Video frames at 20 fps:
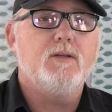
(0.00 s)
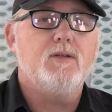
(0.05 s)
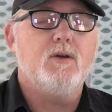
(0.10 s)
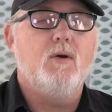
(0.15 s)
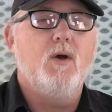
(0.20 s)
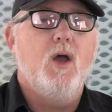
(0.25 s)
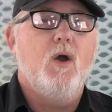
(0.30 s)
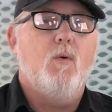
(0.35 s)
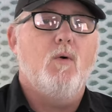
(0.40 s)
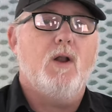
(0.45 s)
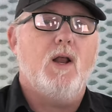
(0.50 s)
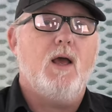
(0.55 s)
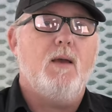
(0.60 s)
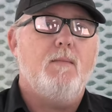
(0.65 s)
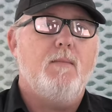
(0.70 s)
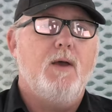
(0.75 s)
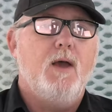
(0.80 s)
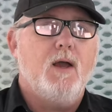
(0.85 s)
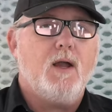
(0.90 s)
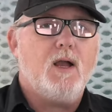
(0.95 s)
So when
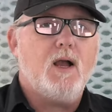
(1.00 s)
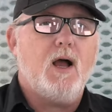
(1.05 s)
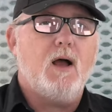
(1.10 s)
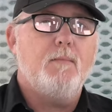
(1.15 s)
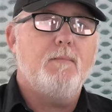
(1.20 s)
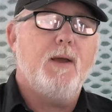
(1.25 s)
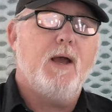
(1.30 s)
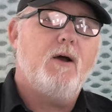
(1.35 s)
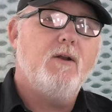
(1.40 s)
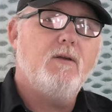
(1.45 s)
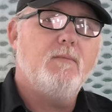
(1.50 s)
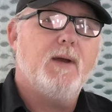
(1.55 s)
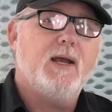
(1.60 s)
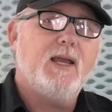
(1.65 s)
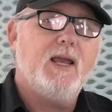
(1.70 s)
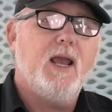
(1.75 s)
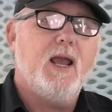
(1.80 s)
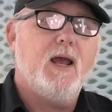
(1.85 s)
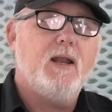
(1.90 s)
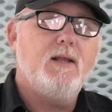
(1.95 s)
I'm compounding my
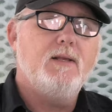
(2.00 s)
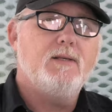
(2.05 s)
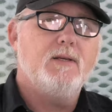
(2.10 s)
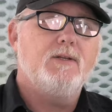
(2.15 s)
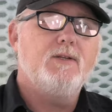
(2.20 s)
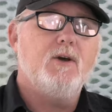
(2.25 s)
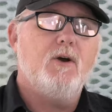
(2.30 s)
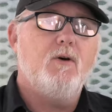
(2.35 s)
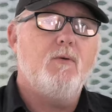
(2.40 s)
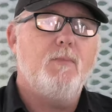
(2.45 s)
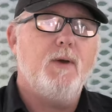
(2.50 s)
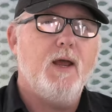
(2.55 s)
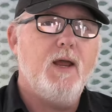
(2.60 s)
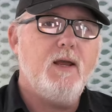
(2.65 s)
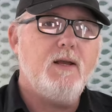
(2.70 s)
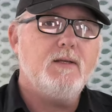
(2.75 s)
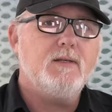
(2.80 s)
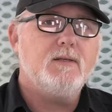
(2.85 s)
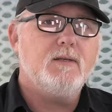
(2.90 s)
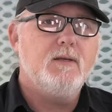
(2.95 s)
candies into
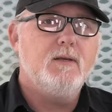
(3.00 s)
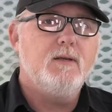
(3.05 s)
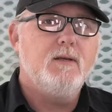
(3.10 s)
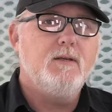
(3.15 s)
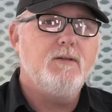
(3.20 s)
opaques,